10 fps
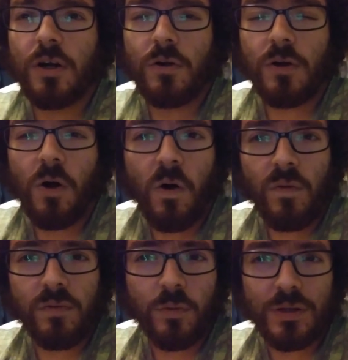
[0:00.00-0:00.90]
heard all
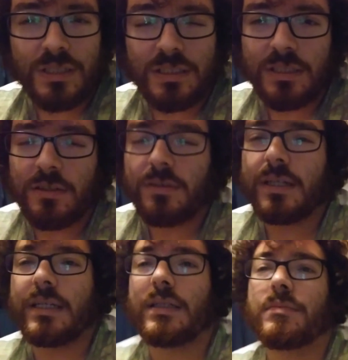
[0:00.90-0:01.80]
the voices in her
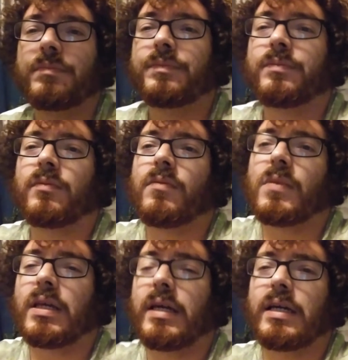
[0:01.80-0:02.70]
head,
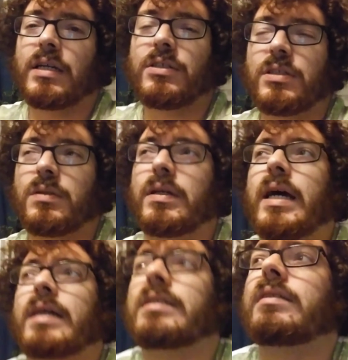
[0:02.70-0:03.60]
and she
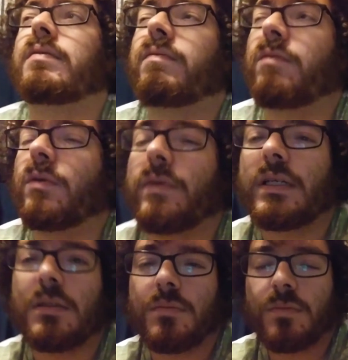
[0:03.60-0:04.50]
asked for
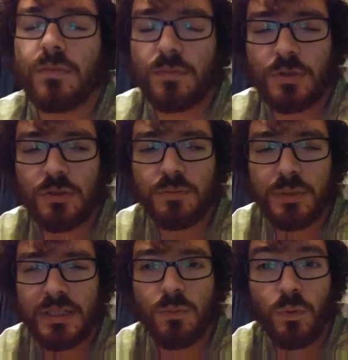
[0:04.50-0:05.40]
them to
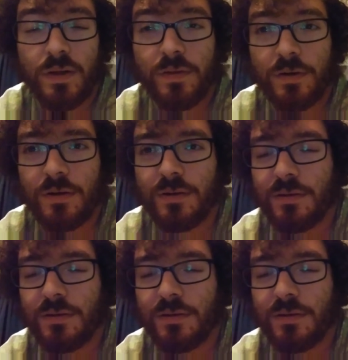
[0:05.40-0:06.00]
be with her.